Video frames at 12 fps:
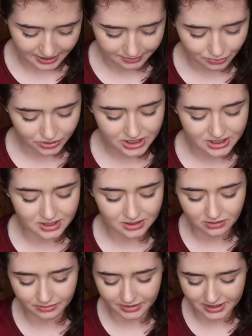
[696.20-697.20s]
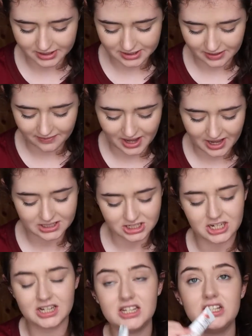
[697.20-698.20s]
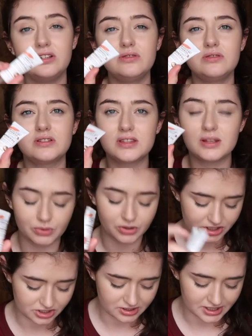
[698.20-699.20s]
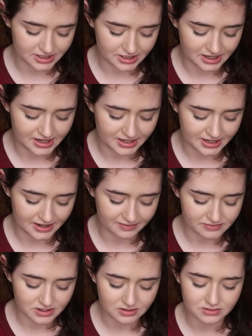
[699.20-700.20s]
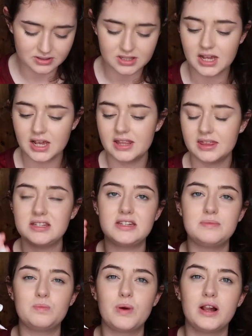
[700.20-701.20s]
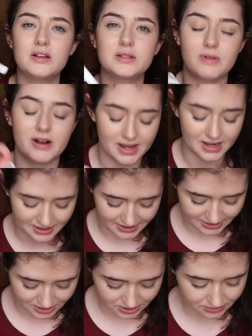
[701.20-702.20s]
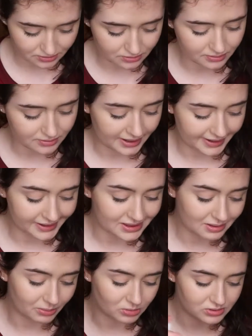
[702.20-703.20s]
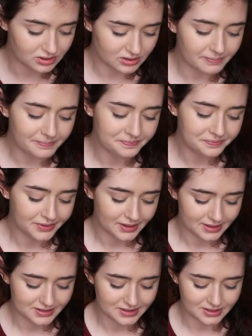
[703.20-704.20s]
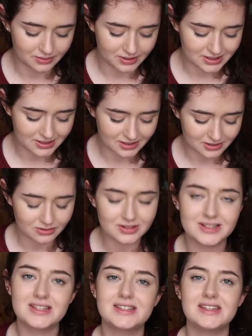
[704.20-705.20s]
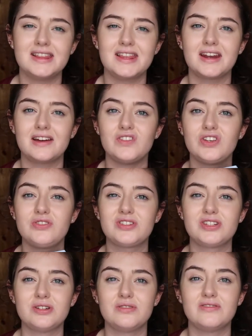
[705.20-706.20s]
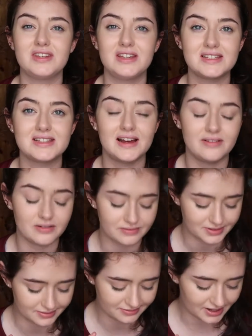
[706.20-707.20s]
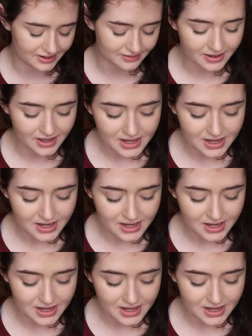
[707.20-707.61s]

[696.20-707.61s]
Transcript: Which is cool because I've actually used the moisturizer and I have used the deep pillow spray, and I do like the both of them. So it's cool to see that I've used two of these out of the 5.